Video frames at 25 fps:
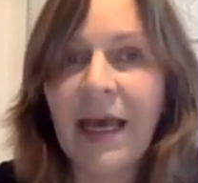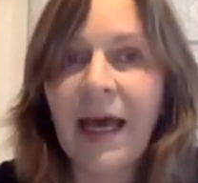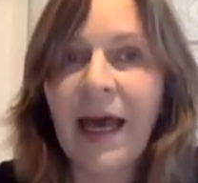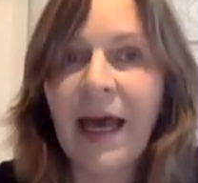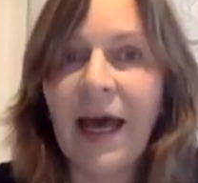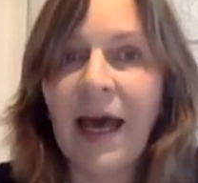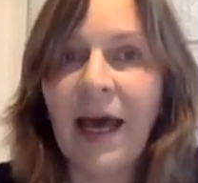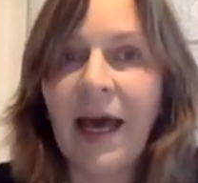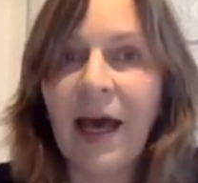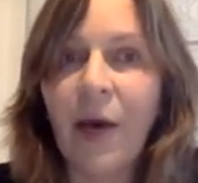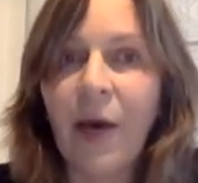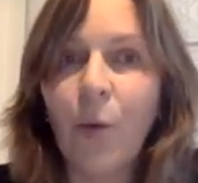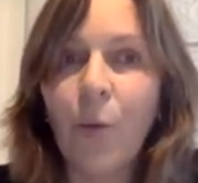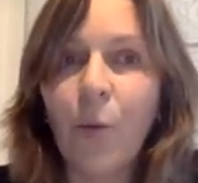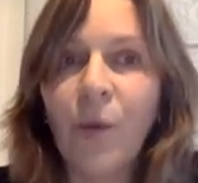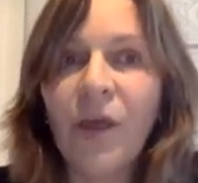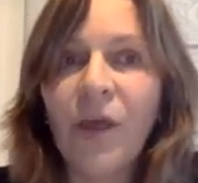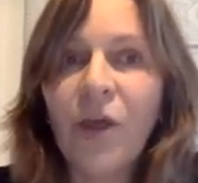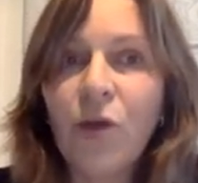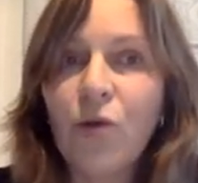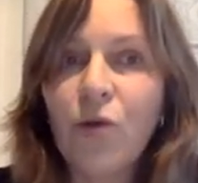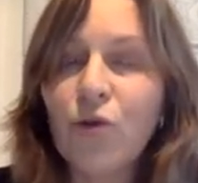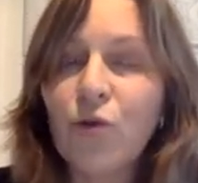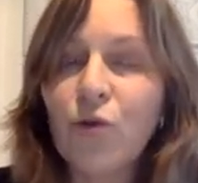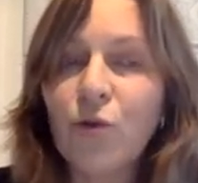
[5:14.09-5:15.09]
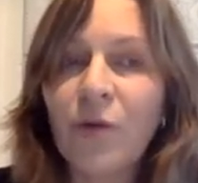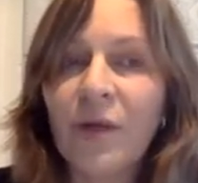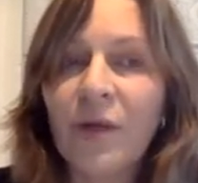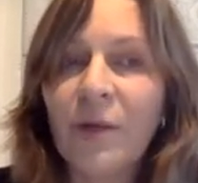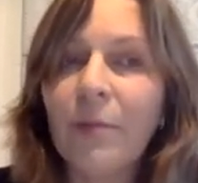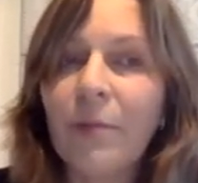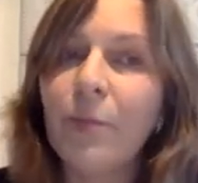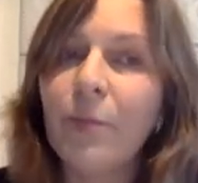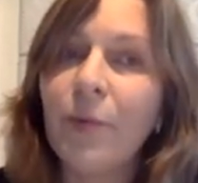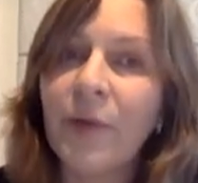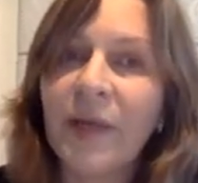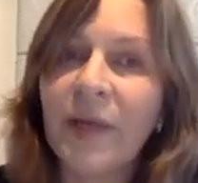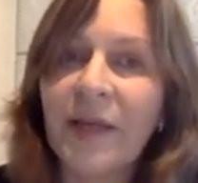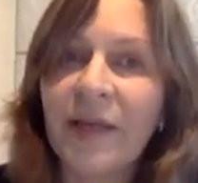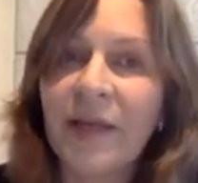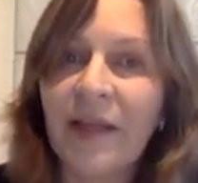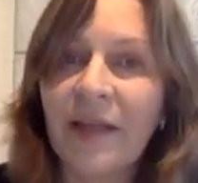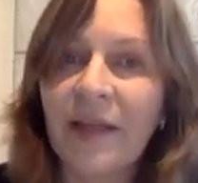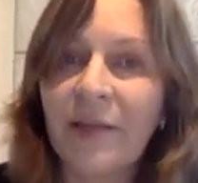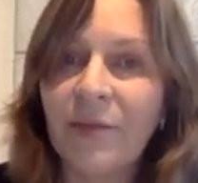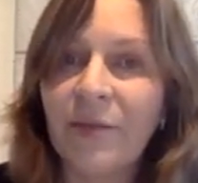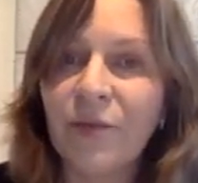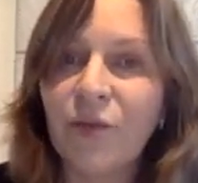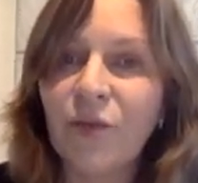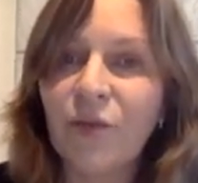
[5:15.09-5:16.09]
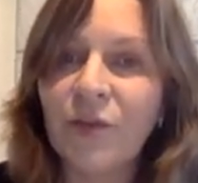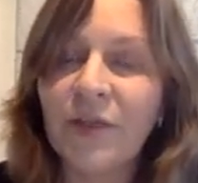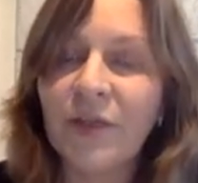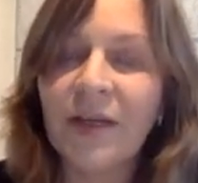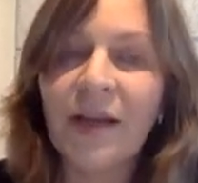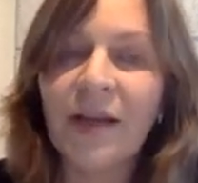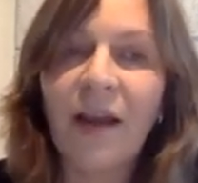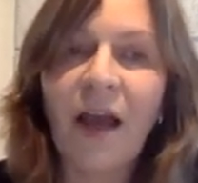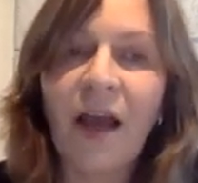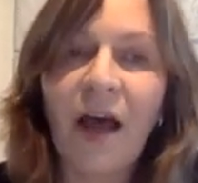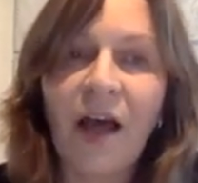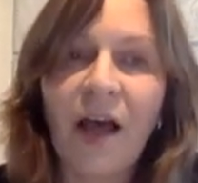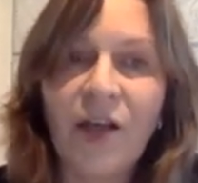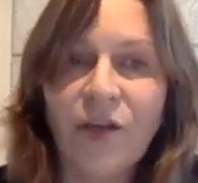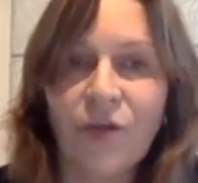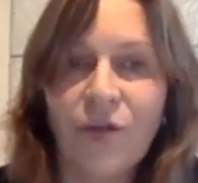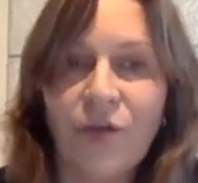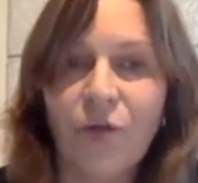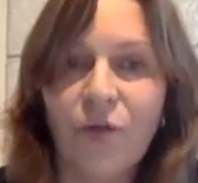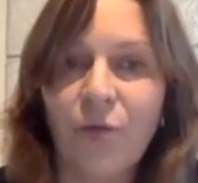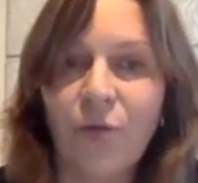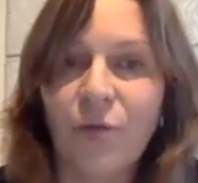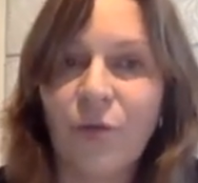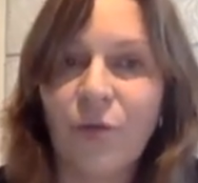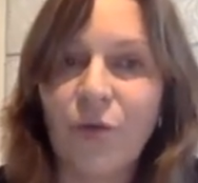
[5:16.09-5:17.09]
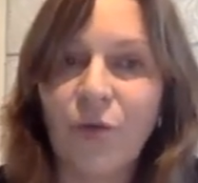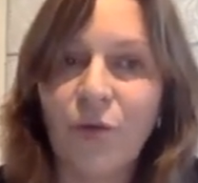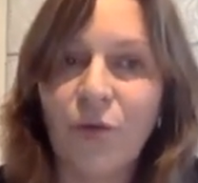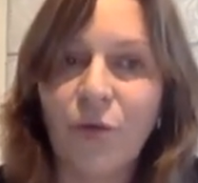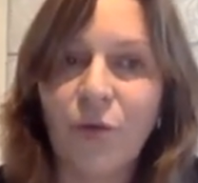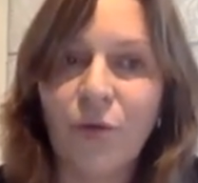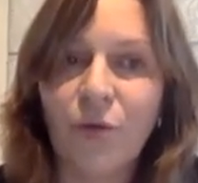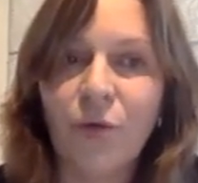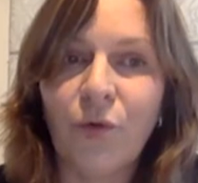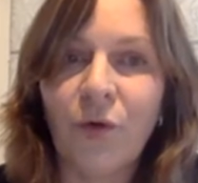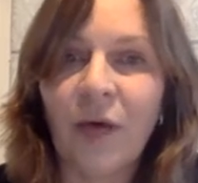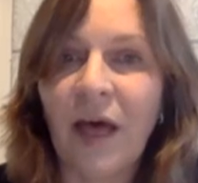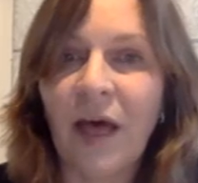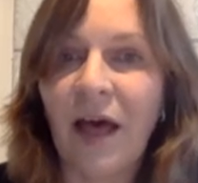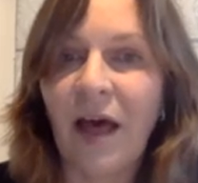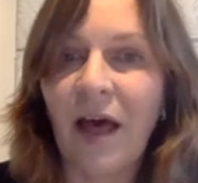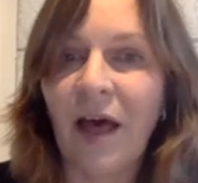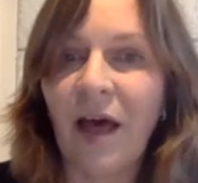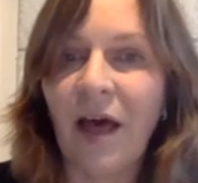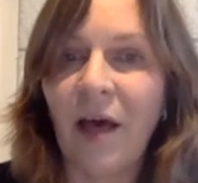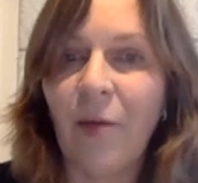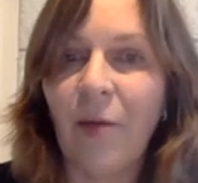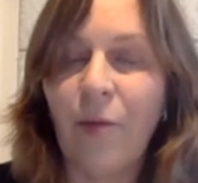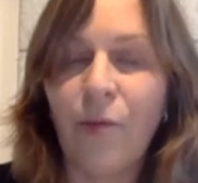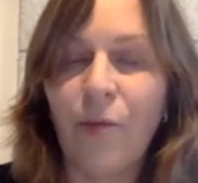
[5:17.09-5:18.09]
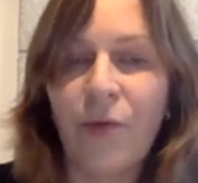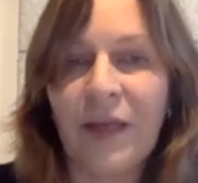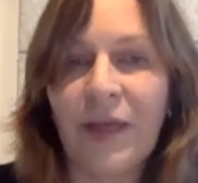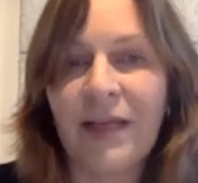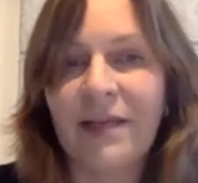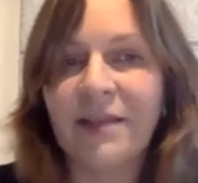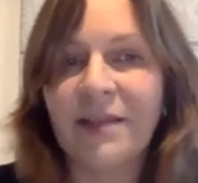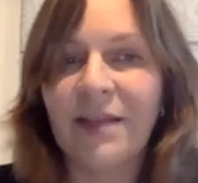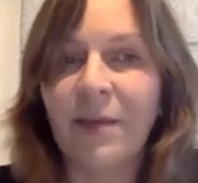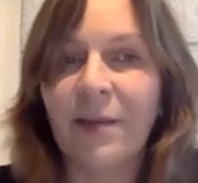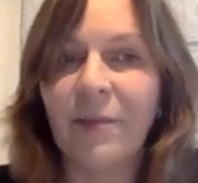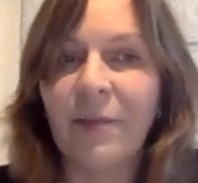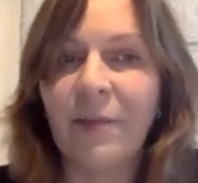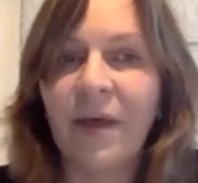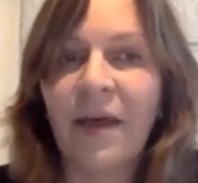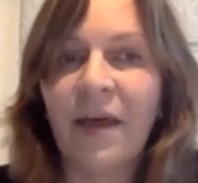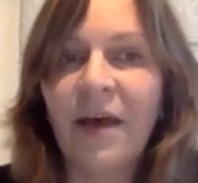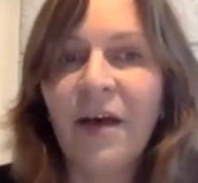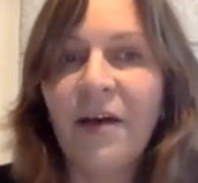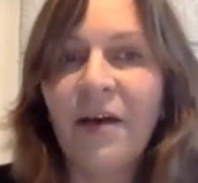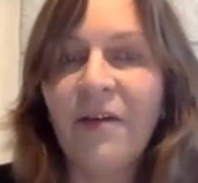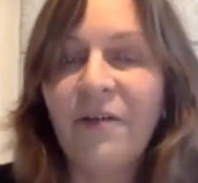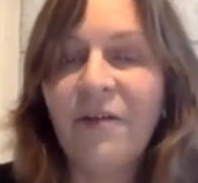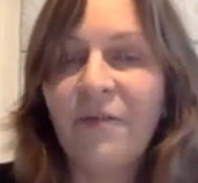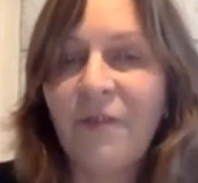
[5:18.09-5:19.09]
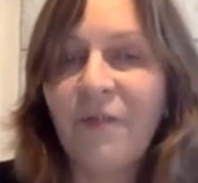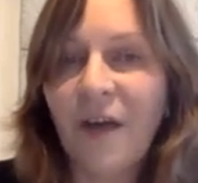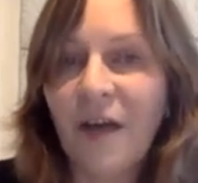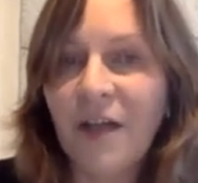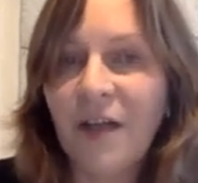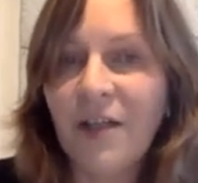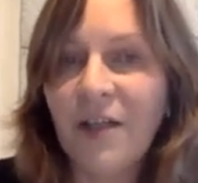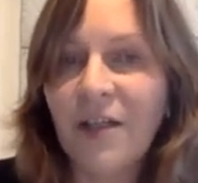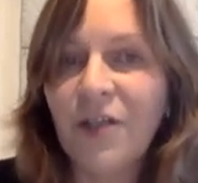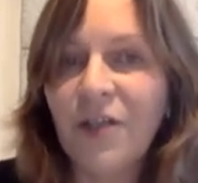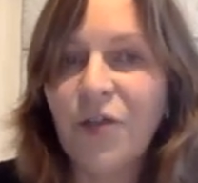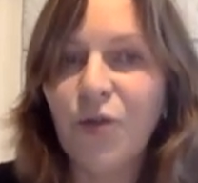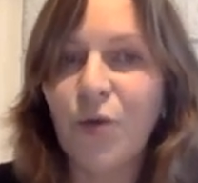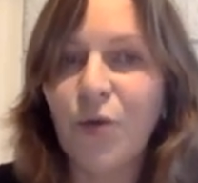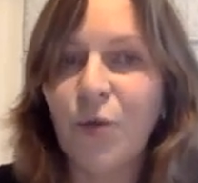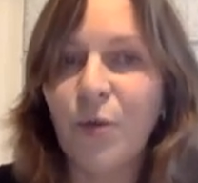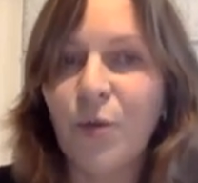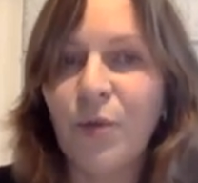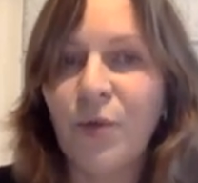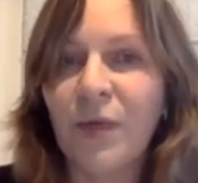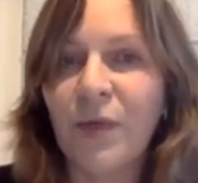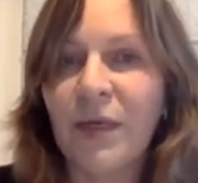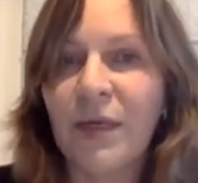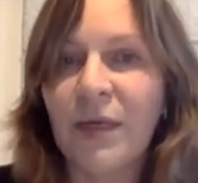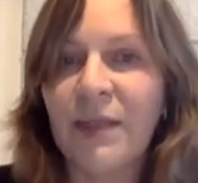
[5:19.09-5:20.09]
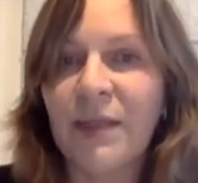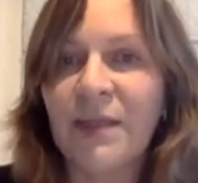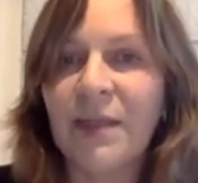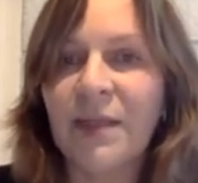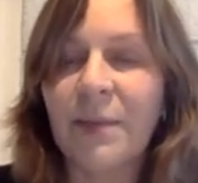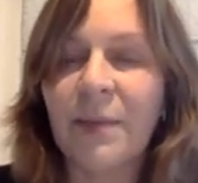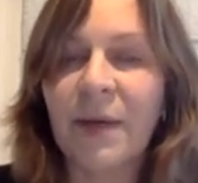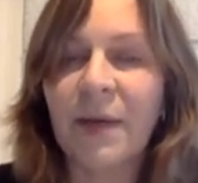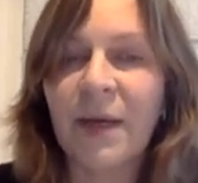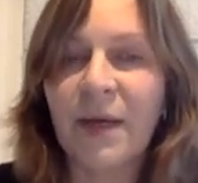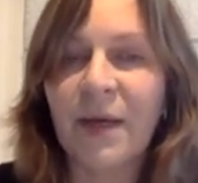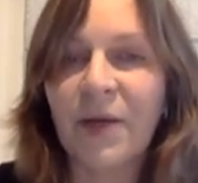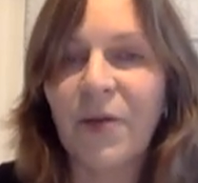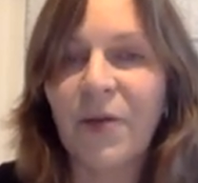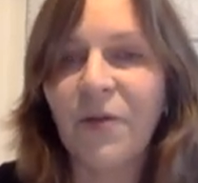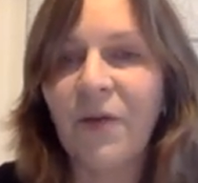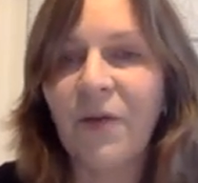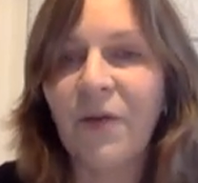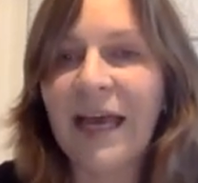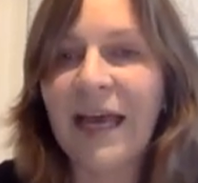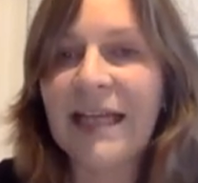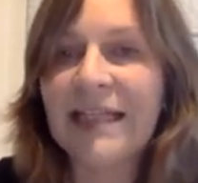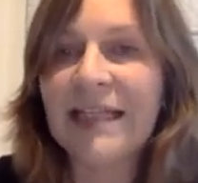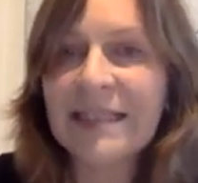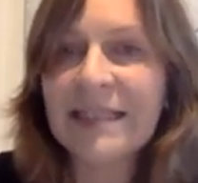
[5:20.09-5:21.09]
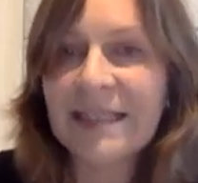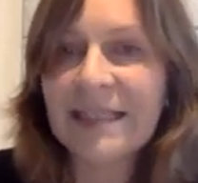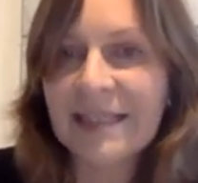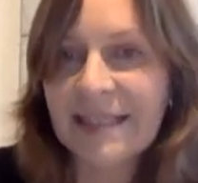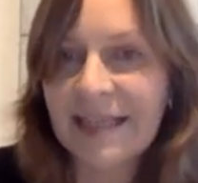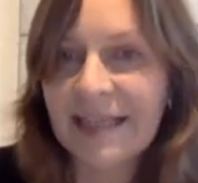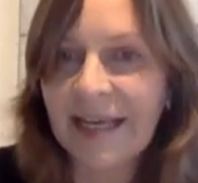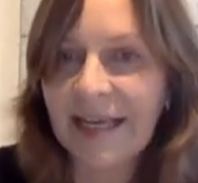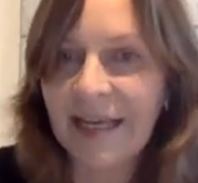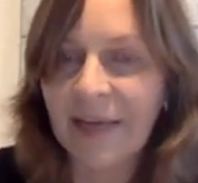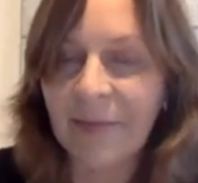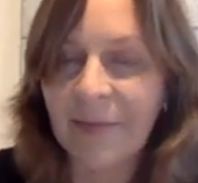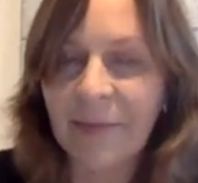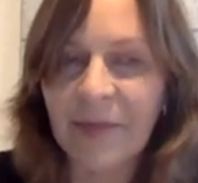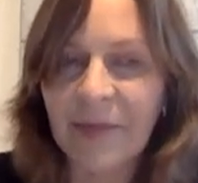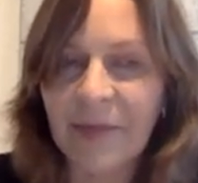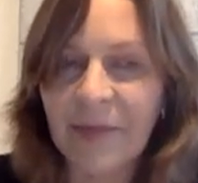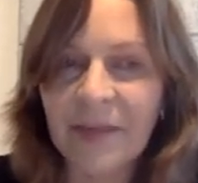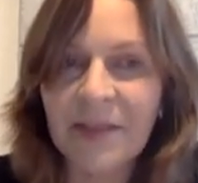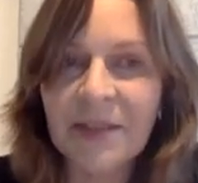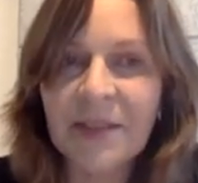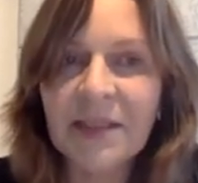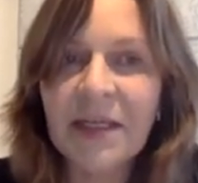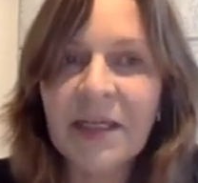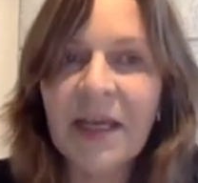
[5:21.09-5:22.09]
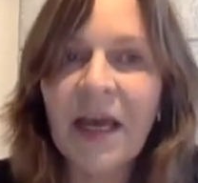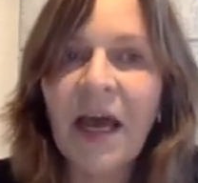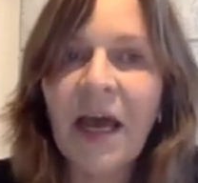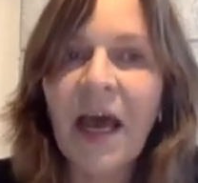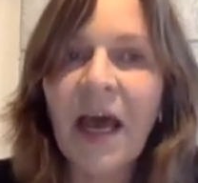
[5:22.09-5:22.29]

Uh, we usually bring them to the classroom to uh, bring some fun, to bring some kind of entertainment.